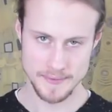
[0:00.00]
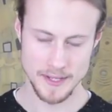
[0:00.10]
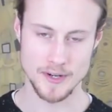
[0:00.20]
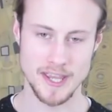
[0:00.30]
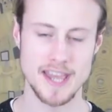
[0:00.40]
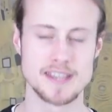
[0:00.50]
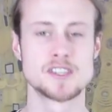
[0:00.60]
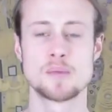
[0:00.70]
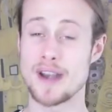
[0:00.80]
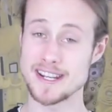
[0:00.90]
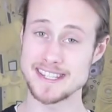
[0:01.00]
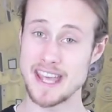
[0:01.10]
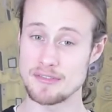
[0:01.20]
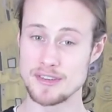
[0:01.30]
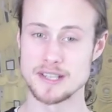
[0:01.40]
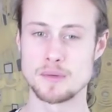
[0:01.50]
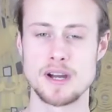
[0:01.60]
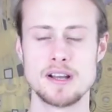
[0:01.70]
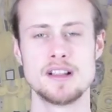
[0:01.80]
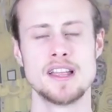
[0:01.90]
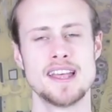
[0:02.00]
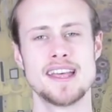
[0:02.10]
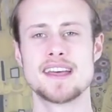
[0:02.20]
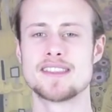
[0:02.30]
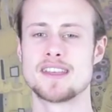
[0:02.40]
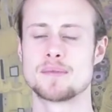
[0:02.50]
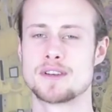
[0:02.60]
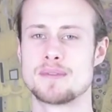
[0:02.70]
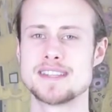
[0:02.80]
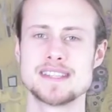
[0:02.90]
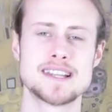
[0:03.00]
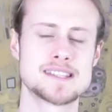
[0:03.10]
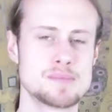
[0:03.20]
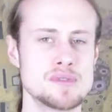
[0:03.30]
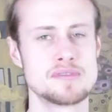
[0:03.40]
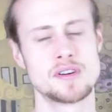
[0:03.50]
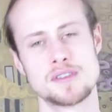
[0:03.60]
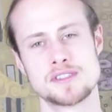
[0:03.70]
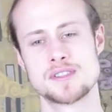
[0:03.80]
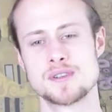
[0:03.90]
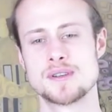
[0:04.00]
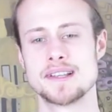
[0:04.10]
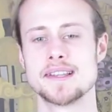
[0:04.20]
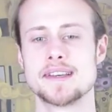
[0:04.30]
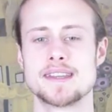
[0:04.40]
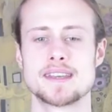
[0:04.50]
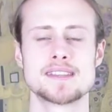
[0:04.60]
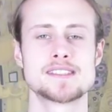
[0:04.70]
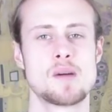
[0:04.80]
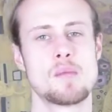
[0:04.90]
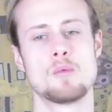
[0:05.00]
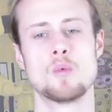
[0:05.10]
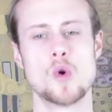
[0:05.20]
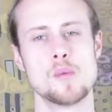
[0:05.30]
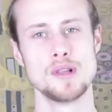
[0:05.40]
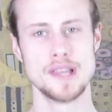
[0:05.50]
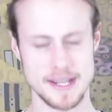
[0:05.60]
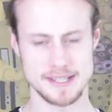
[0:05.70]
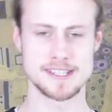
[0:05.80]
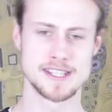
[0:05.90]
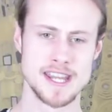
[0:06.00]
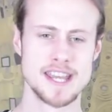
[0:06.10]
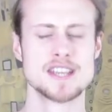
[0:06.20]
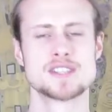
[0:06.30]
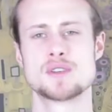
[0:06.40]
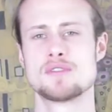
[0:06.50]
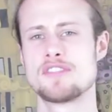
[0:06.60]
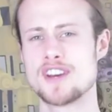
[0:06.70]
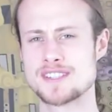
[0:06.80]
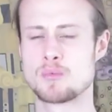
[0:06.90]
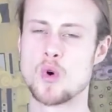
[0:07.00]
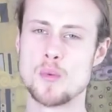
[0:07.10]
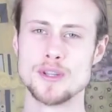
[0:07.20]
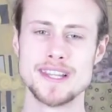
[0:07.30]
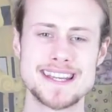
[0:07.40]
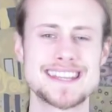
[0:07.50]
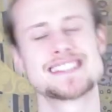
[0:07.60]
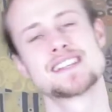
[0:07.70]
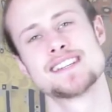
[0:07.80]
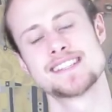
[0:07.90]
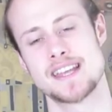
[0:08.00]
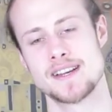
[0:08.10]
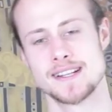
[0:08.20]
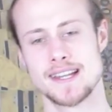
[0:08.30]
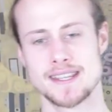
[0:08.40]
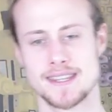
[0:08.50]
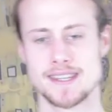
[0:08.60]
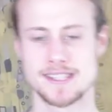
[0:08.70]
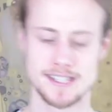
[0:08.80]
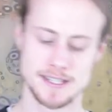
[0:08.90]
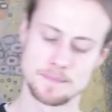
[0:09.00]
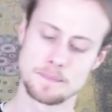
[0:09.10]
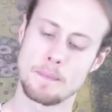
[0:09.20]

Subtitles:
Okay, so practice that for a little while, and then when you're ready, let's move on to learning some warble licks. So your first warble lick is going to sound like this.